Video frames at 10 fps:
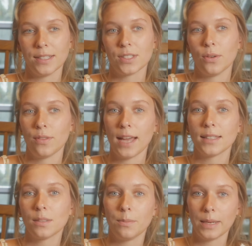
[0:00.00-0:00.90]
And so
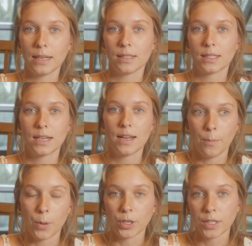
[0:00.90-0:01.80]
that's the biggest
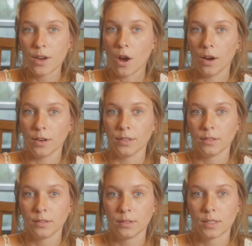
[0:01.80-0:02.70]
burden
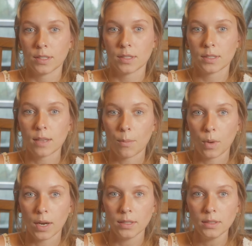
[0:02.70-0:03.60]
on
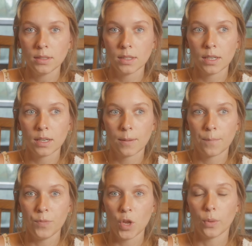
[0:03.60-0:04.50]
someone
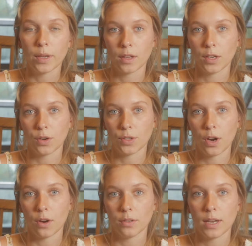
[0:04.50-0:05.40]
knowing that you're on
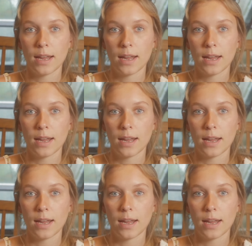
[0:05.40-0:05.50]
your own.